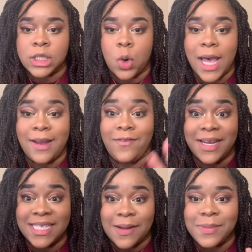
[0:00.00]
go ahead and
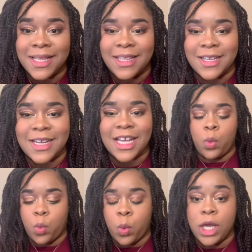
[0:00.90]
finish up the look.
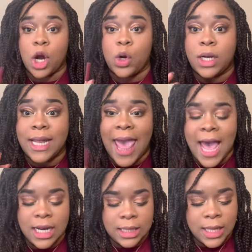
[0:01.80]
We are going to
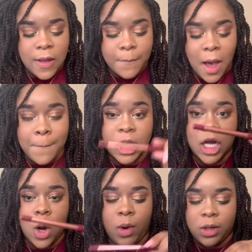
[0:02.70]
add a lip. I'm going
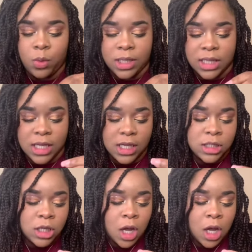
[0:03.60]
to go in with this